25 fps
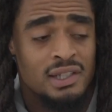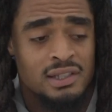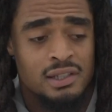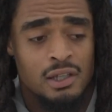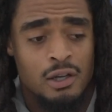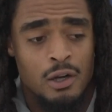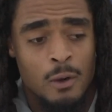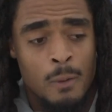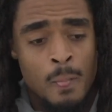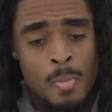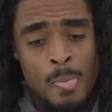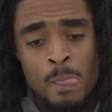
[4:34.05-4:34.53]

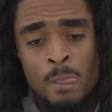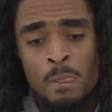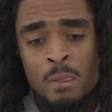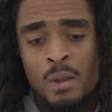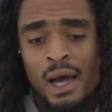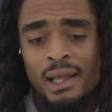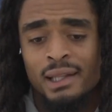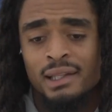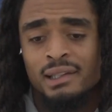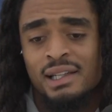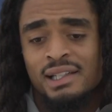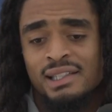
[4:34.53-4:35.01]
So
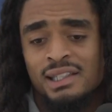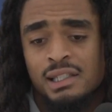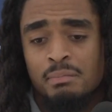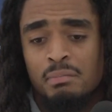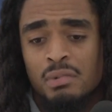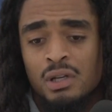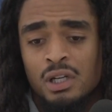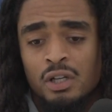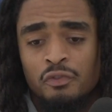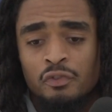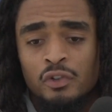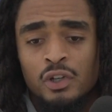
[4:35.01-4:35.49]
I think that's the
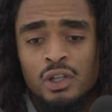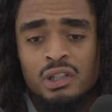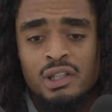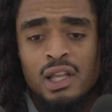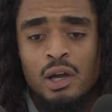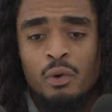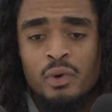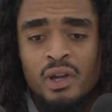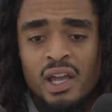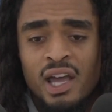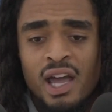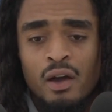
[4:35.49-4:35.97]
benefit
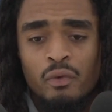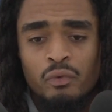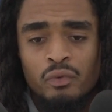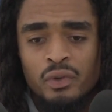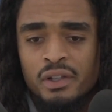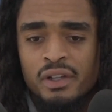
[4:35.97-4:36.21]
that we have.